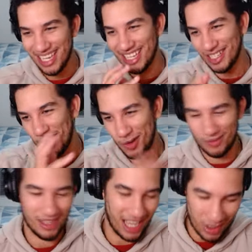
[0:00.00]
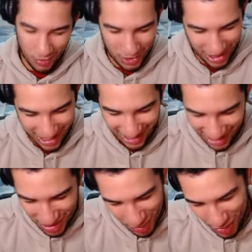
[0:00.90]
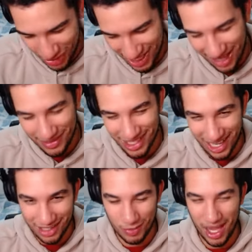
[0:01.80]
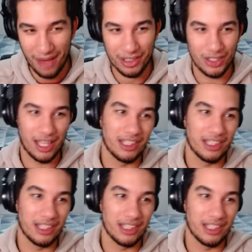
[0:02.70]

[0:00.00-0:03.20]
So I hope you're going to enjoy those games as we have it today.